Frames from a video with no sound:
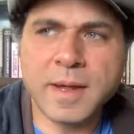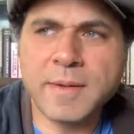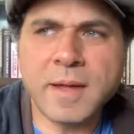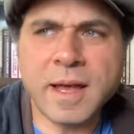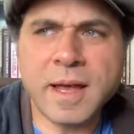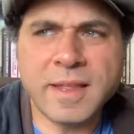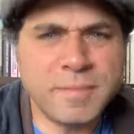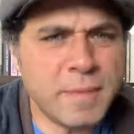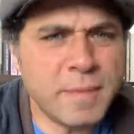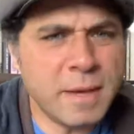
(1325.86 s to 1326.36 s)

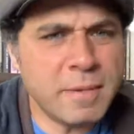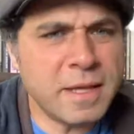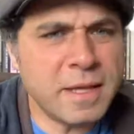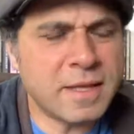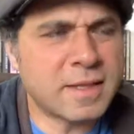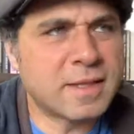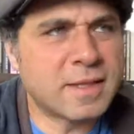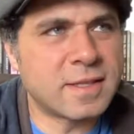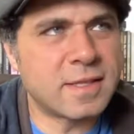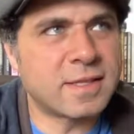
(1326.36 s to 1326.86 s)
maybe
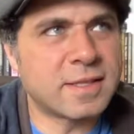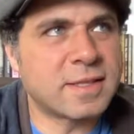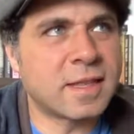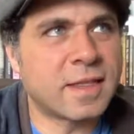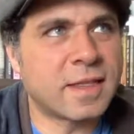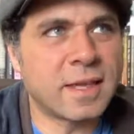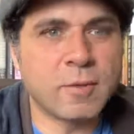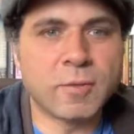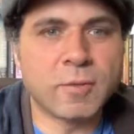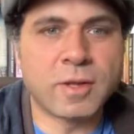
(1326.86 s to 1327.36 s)
it's the
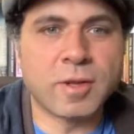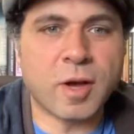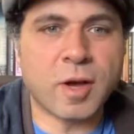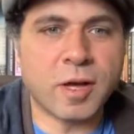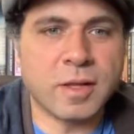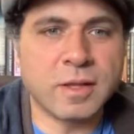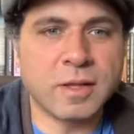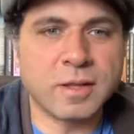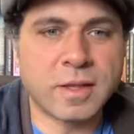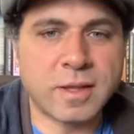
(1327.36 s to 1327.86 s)
thing with
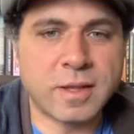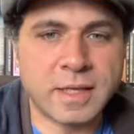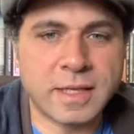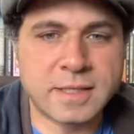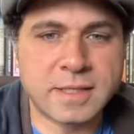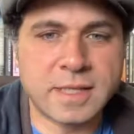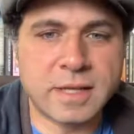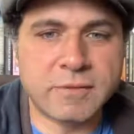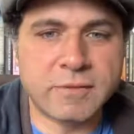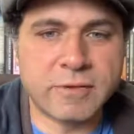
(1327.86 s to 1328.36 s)
all
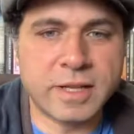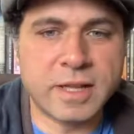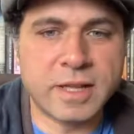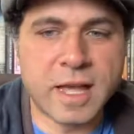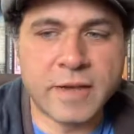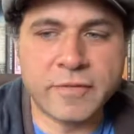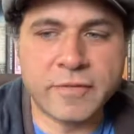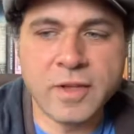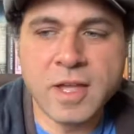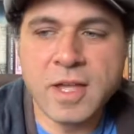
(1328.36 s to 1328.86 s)
things in real
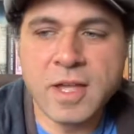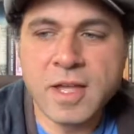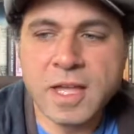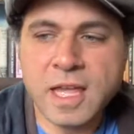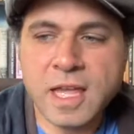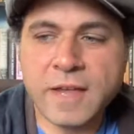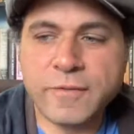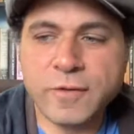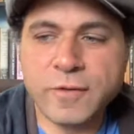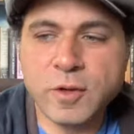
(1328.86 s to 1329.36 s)
life.
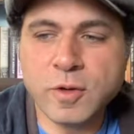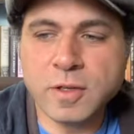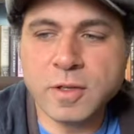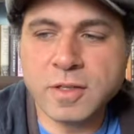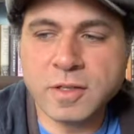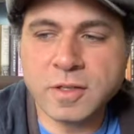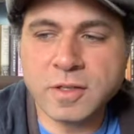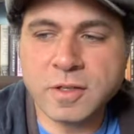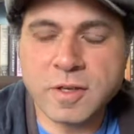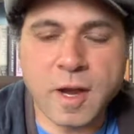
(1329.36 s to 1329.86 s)
If you're
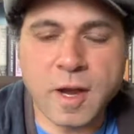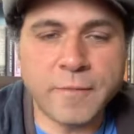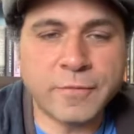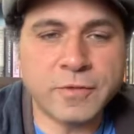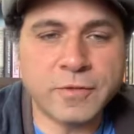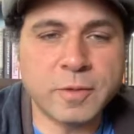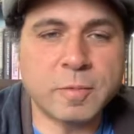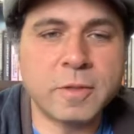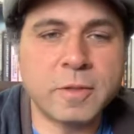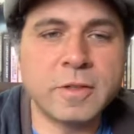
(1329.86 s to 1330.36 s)

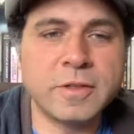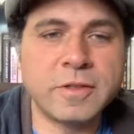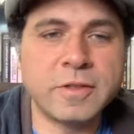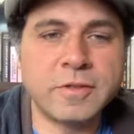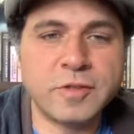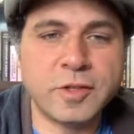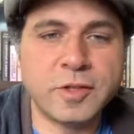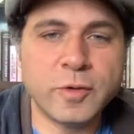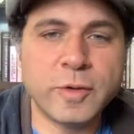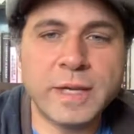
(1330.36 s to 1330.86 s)
comfortable
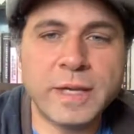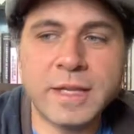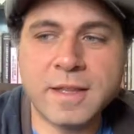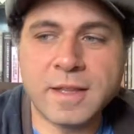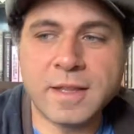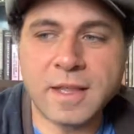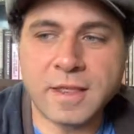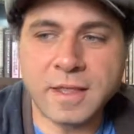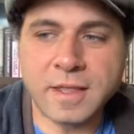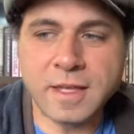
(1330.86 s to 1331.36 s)
doing
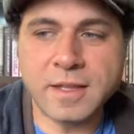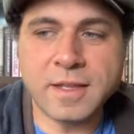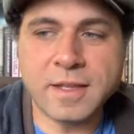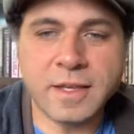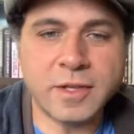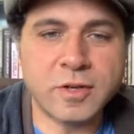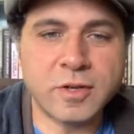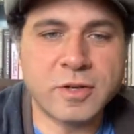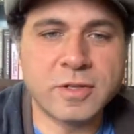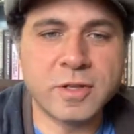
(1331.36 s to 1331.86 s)
the thing that
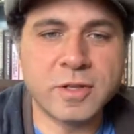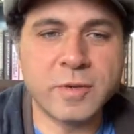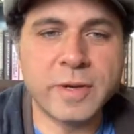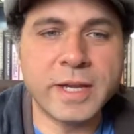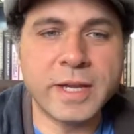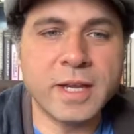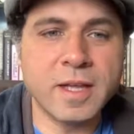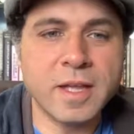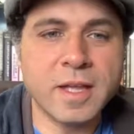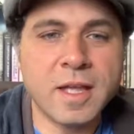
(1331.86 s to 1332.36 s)
you're
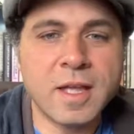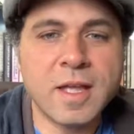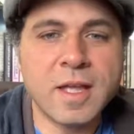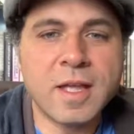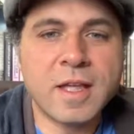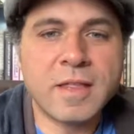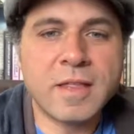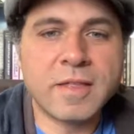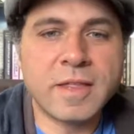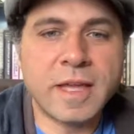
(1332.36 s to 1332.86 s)
doing,
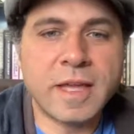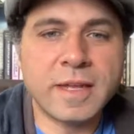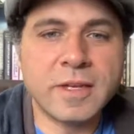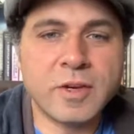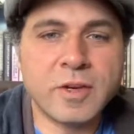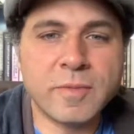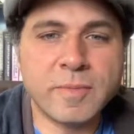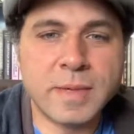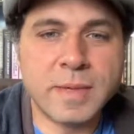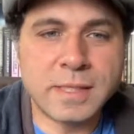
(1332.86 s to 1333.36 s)
then
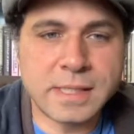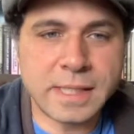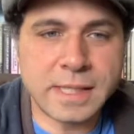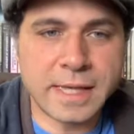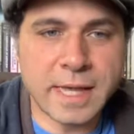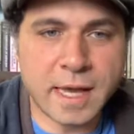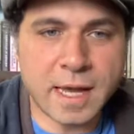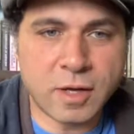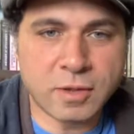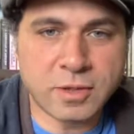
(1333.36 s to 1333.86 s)
you're missing
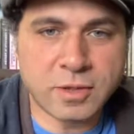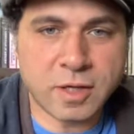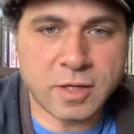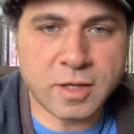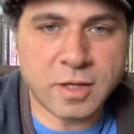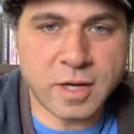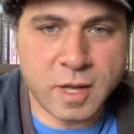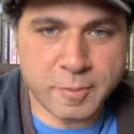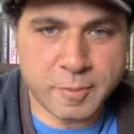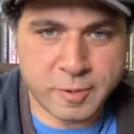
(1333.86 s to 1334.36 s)
out on
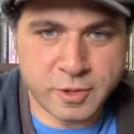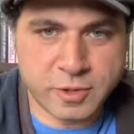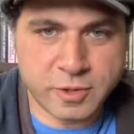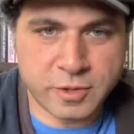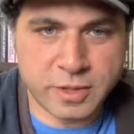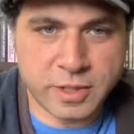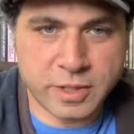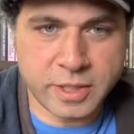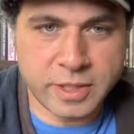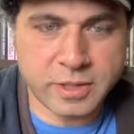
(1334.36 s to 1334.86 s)
an
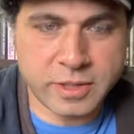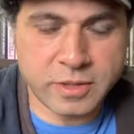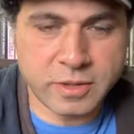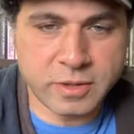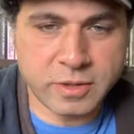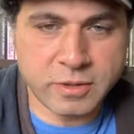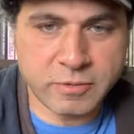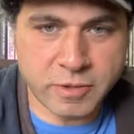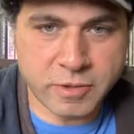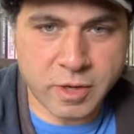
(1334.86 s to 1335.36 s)
opportunity to
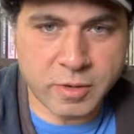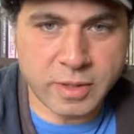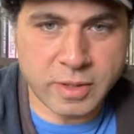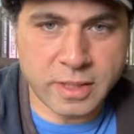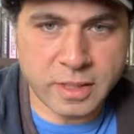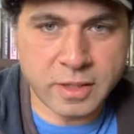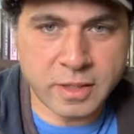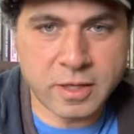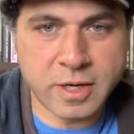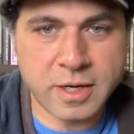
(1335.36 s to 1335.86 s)
grow and
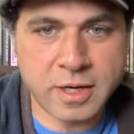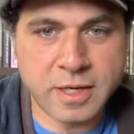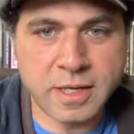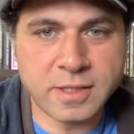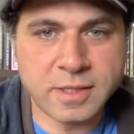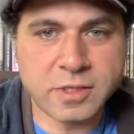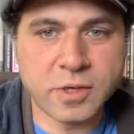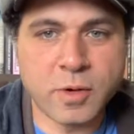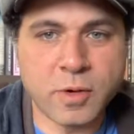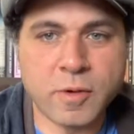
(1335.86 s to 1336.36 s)
learn. And
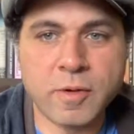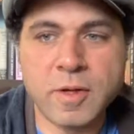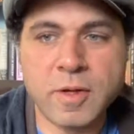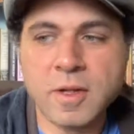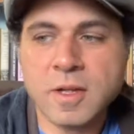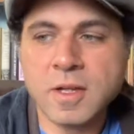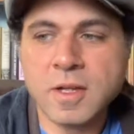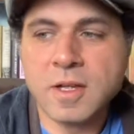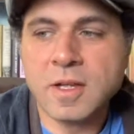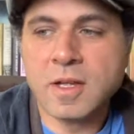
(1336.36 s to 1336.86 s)
so
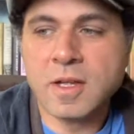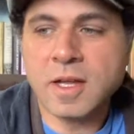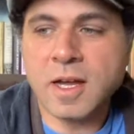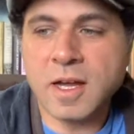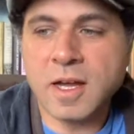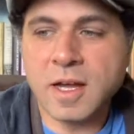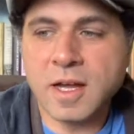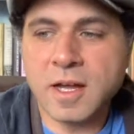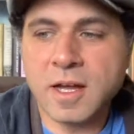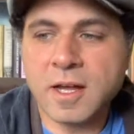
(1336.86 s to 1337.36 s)

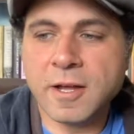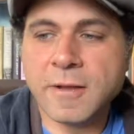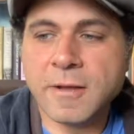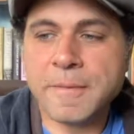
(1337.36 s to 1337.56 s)
I